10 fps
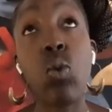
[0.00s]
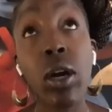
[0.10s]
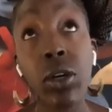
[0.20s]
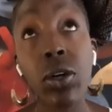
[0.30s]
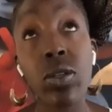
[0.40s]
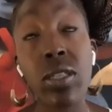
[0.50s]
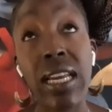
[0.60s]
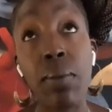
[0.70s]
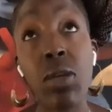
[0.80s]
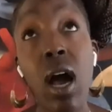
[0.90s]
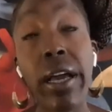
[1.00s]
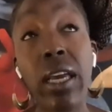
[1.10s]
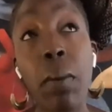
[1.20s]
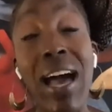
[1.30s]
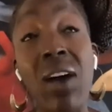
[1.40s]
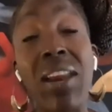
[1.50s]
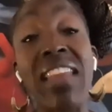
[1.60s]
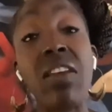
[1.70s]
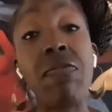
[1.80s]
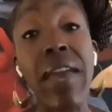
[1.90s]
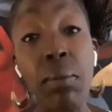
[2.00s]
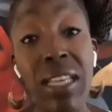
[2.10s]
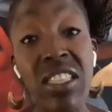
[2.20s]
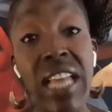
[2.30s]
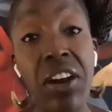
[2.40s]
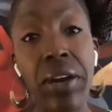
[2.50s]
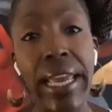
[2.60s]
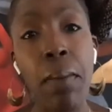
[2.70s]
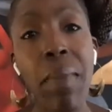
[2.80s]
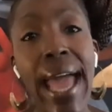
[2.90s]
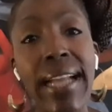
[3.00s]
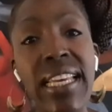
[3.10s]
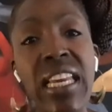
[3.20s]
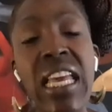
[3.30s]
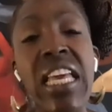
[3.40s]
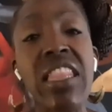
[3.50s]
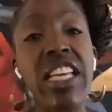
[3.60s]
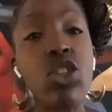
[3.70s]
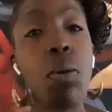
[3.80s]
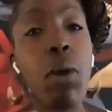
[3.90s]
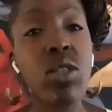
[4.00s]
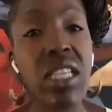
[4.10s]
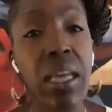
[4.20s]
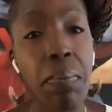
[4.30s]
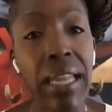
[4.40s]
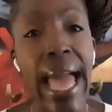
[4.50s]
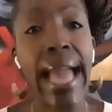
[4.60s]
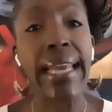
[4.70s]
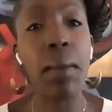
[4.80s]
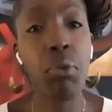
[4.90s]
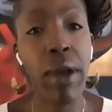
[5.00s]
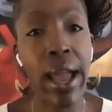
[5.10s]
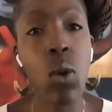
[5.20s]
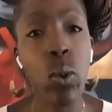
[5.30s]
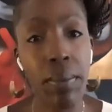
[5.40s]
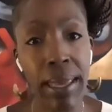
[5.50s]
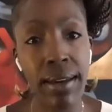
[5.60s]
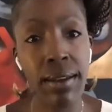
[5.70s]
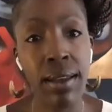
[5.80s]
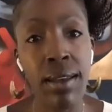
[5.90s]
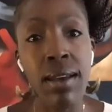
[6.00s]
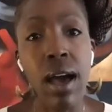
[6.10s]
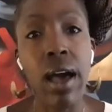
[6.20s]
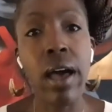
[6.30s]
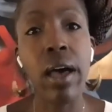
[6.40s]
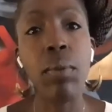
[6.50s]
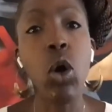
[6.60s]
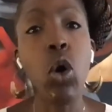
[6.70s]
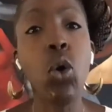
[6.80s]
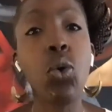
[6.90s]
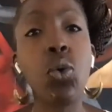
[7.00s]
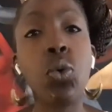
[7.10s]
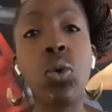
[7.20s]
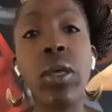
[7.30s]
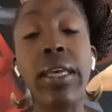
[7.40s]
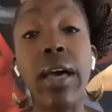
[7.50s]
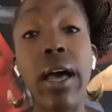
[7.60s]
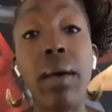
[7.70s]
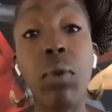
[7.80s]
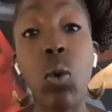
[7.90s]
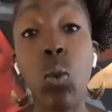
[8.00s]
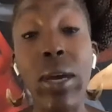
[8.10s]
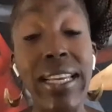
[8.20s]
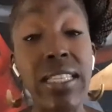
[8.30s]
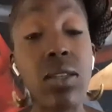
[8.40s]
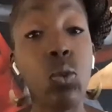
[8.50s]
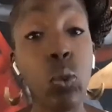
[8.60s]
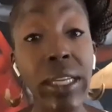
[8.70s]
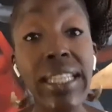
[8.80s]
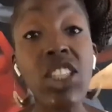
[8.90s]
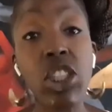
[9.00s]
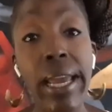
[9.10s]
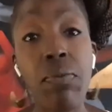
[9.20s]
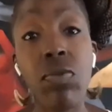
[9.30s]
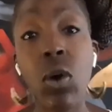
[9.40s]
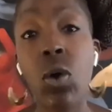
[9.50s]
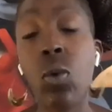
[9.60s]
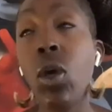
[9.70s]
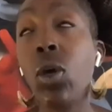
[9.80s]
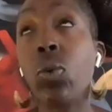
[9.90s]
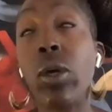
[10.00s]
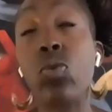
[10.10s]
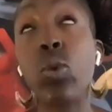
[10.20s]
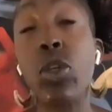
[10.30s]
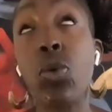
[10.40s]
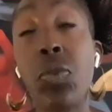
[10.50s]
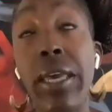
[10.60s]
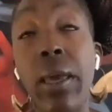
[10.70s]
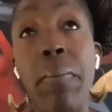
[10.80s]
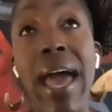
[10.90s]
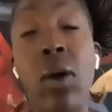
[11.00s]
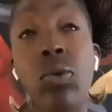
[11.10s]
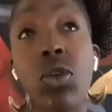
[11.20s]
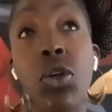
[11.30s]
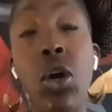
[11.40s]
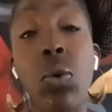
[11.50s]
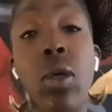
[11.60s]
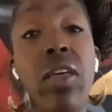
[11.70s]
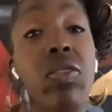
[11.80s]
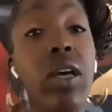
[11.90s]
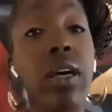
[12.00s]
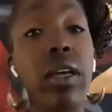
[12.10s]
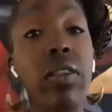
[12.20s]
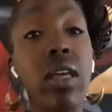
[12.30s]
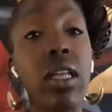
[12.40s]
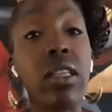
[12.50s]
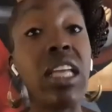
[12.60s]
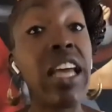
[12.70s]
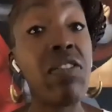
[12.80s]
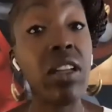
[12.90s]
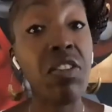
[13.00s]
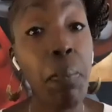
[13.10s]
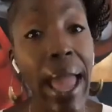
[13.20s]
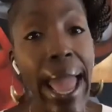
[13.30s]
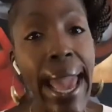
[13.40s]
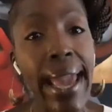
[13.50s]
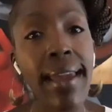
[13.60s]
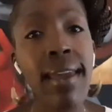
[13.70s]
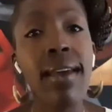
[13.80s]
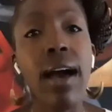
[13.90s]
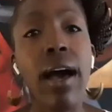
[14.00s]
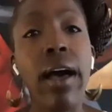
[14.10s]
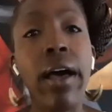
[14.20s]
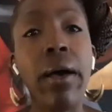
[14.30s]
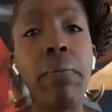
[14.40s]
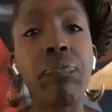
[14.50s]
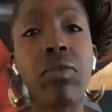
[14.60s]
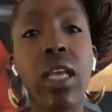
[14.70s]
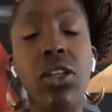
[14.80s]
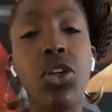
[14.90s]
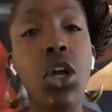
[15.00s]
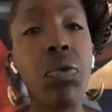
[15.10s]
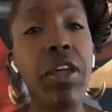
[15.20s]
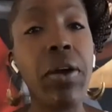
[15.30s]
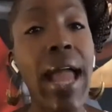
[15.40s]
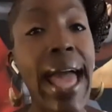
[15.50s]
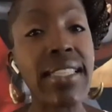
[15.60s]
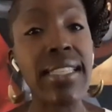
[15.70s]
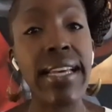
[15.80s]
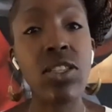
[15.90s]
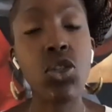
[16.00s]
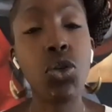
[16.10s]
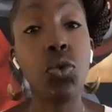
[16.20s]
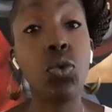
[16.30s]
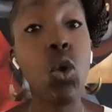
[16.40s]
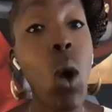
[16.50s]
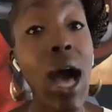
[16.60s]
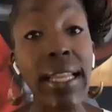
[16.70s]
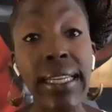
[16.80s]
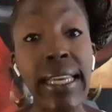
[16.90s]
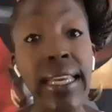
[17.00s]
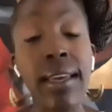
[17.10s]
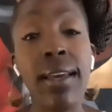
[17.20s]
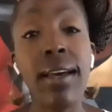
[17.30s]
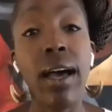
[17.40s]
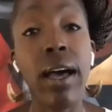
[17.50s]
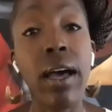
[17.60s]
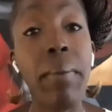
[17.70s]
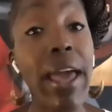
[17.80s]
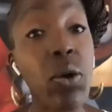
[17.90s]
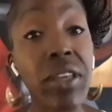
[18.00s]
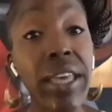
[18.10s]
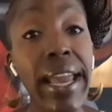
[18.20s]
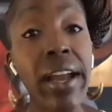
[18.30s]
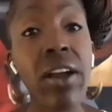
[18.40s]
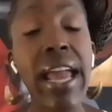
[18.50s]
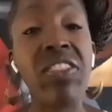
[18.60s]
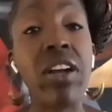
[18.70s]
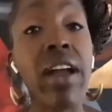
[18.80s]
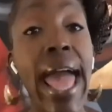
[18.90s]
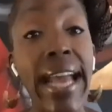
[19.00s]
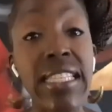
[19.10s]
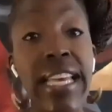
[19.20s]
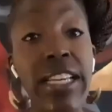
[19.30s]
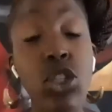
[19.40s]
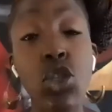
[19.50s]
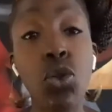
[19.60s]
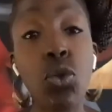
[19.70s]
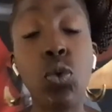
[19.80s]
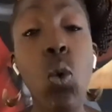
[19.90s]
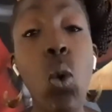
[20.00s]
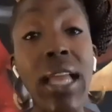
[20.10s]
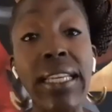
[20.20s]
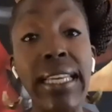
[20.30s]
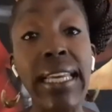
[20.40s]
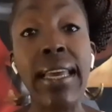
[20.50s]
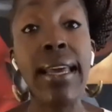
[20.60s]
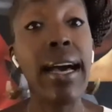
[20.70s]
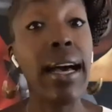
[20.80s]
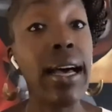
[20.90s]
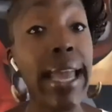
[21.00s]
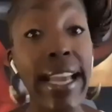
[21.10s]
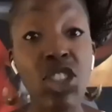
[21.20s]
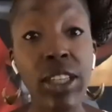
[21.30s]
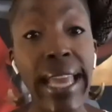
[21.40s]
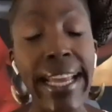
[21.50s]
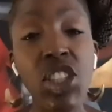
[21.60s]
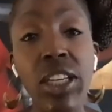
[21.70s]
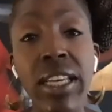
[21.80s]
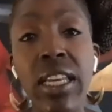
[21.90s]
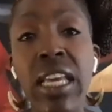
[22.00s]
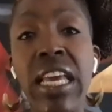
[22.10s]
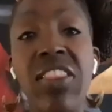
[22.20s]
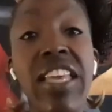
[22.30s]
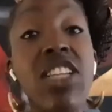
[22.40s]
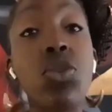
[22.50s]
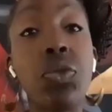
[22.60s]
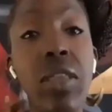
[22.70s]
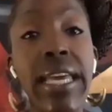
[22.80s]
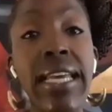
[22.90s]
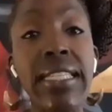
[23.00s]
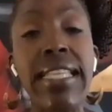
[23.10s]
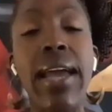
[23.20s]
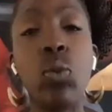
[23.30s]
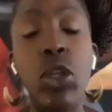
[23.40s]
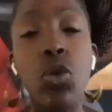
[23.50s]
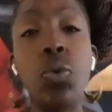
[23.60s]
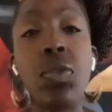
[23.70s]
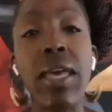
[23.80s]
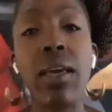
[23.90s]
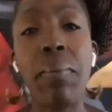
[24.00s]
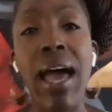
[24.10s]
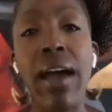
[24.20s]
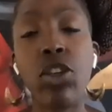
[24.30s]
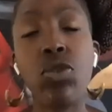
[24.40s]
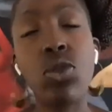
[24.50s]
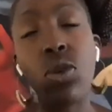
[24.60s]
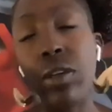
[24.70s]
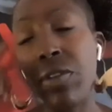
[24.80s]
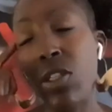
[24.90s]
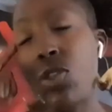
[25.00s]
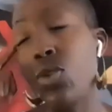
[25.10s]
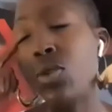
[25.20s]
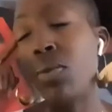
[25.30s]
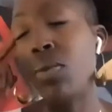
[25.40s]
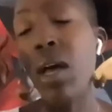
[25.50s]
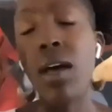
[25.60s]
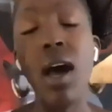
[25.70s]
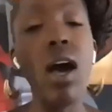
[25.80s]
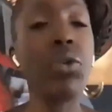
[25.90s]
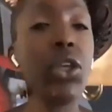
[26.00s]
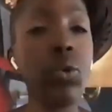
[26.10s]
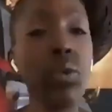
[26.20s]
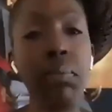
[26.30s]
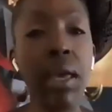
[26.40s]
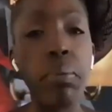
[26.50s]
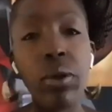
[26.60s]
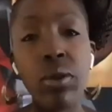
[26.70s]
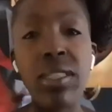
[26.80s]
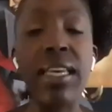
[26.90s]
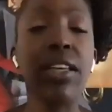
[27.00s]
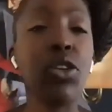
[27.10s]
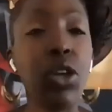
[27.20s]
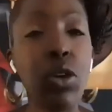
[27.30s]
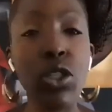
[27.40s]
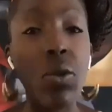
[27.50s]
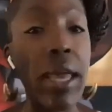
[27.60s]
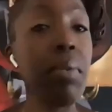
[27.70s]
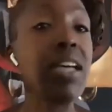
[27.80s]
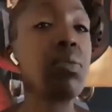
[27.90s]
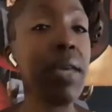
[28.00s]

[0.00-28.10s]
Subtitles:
workers that I'm talking about and the families that are impacted, these are mostly Black and Brown women who, what is really shameful is when you think about, the level of pay, their access to quality healthcare and their access to quality education. These are things that when you think about it, you sort of assume, oh, union members, so they